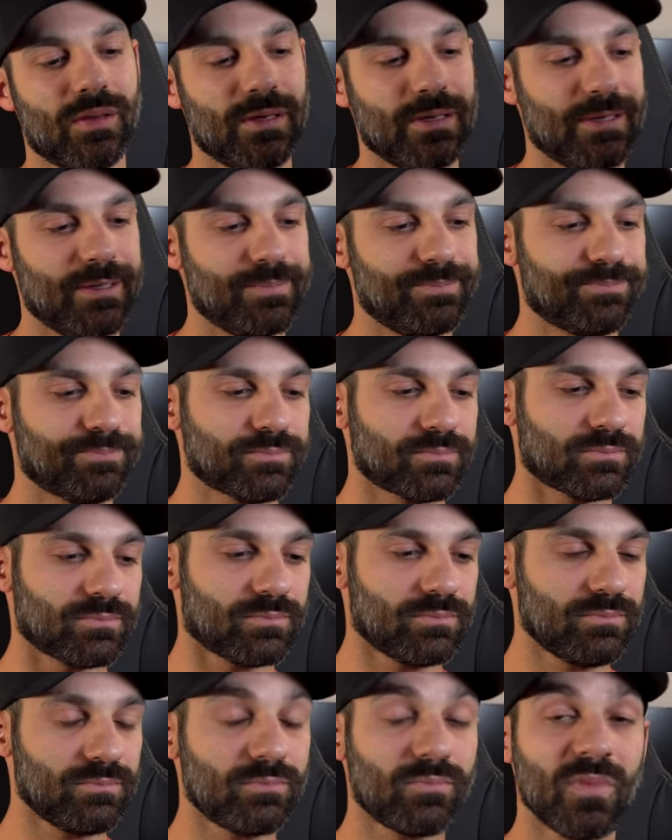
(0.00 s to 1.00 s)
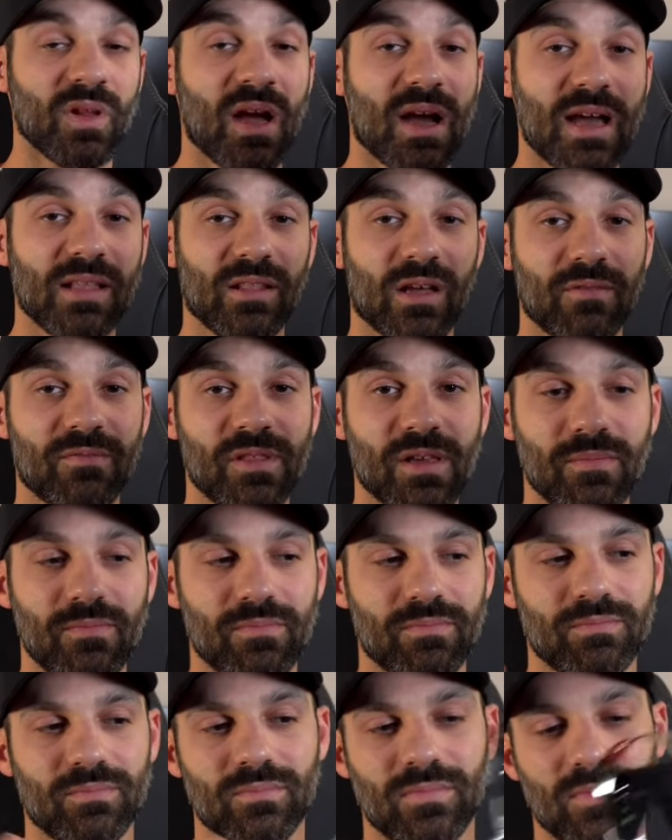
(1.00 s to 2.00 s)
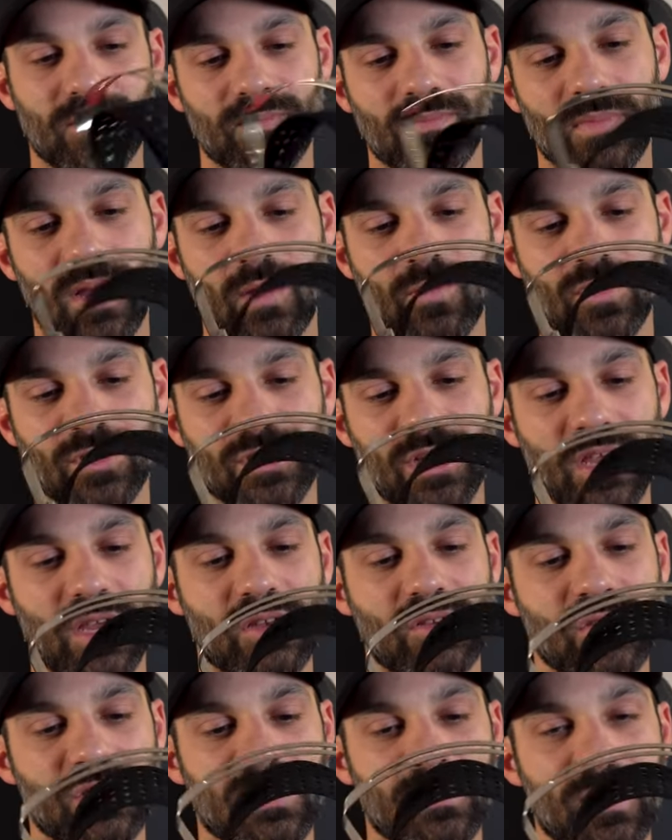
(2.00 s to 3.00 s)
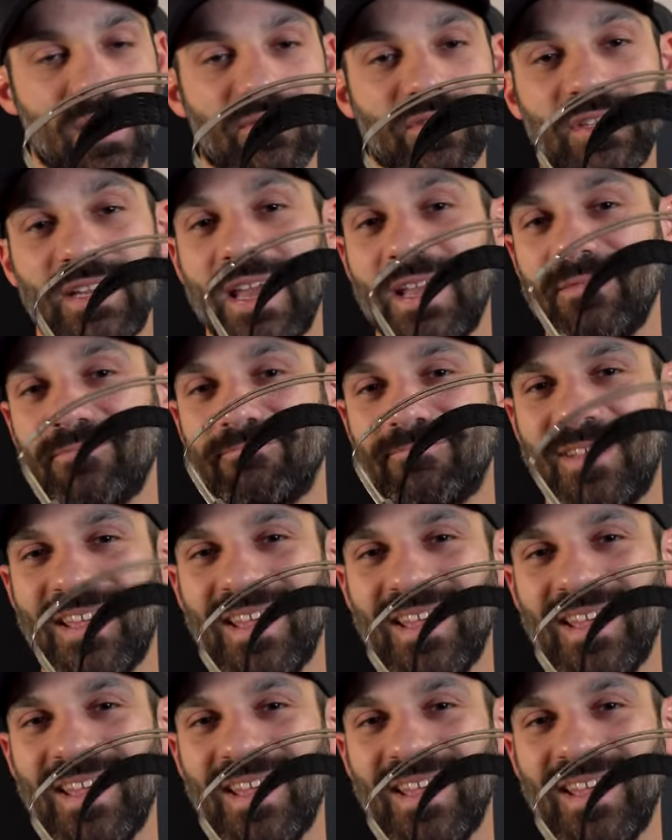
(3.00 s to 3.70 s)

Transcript: Um, I love them. I wish I could use them every day,